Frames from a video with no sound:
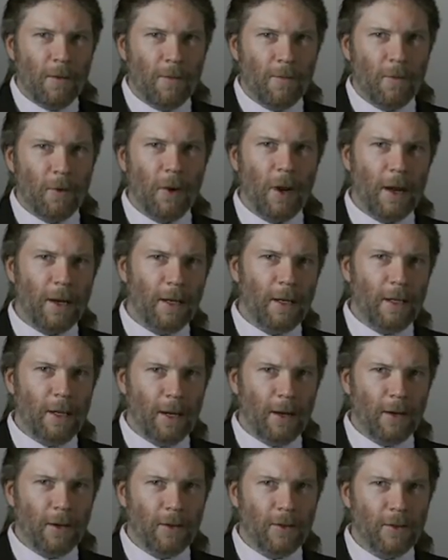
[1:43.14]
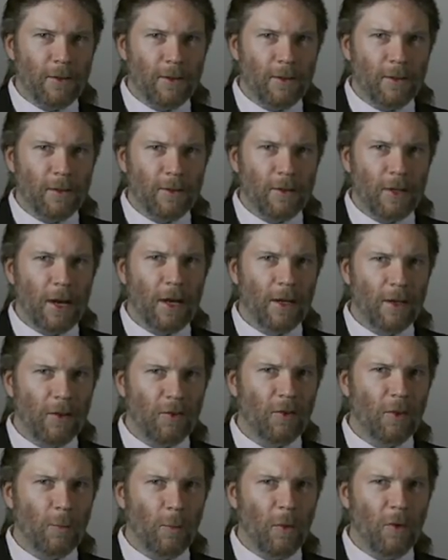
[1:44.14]
For 90 years,
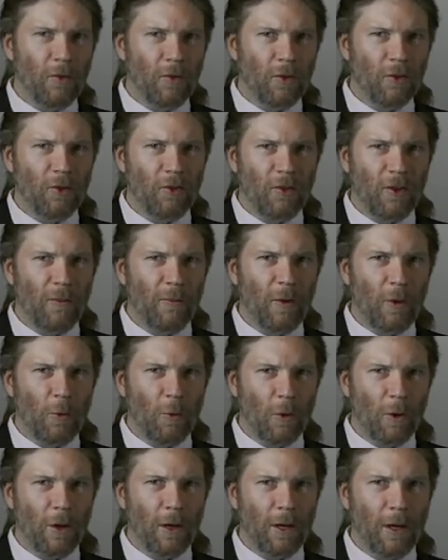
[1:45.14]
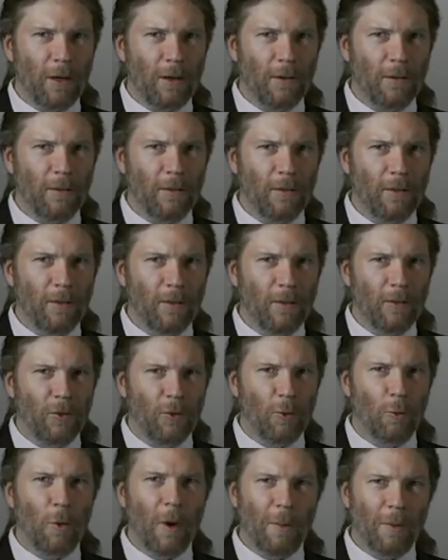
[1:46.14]
scientists and musicians have been working
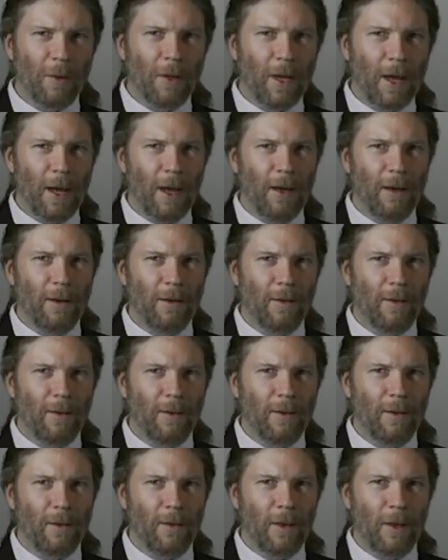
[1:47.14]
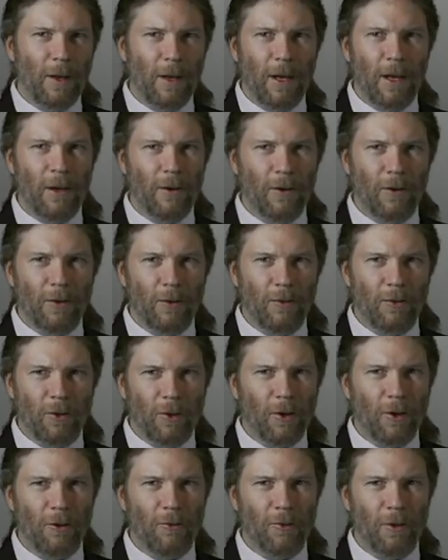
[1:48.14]
to replicate the inner
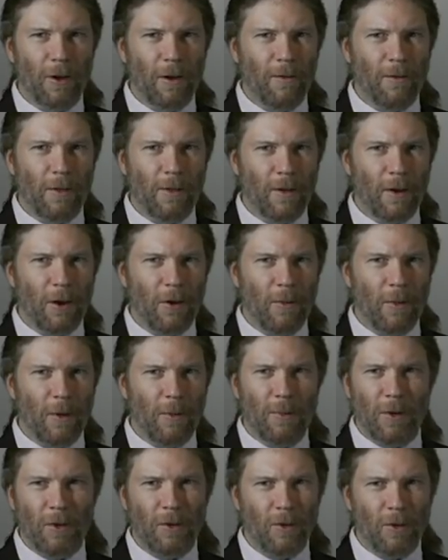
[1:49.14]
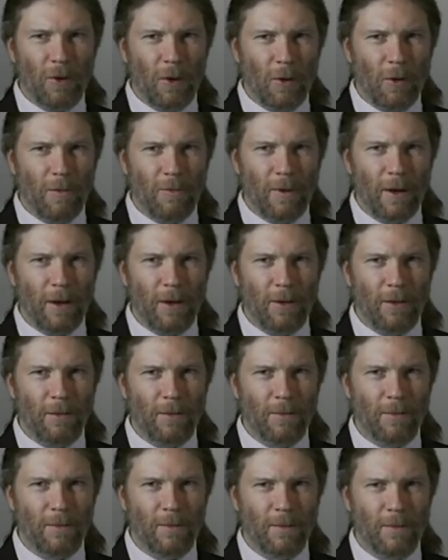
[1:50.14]
circuitry of the theremin, but to no avail.
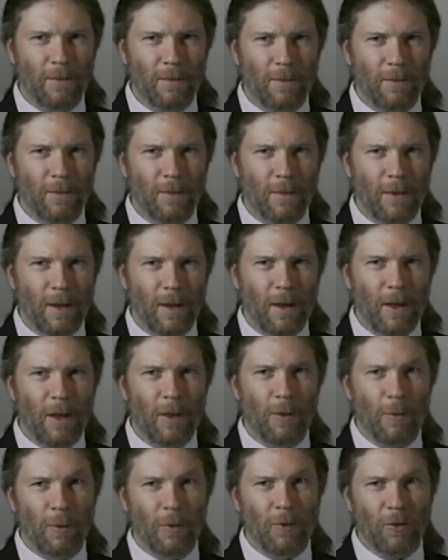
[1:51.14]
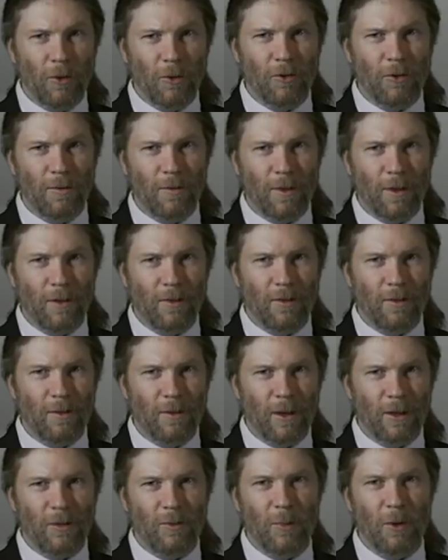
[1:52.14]
The results of this
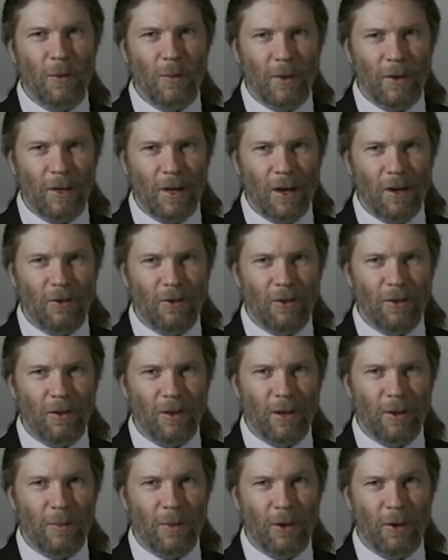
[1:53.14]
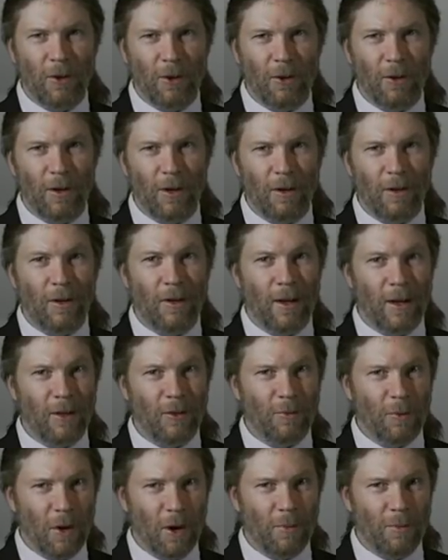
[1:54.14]
experimentation can be heard in today's
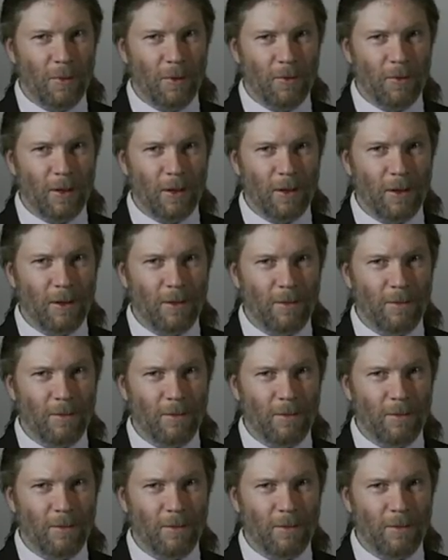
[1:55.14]
pop music.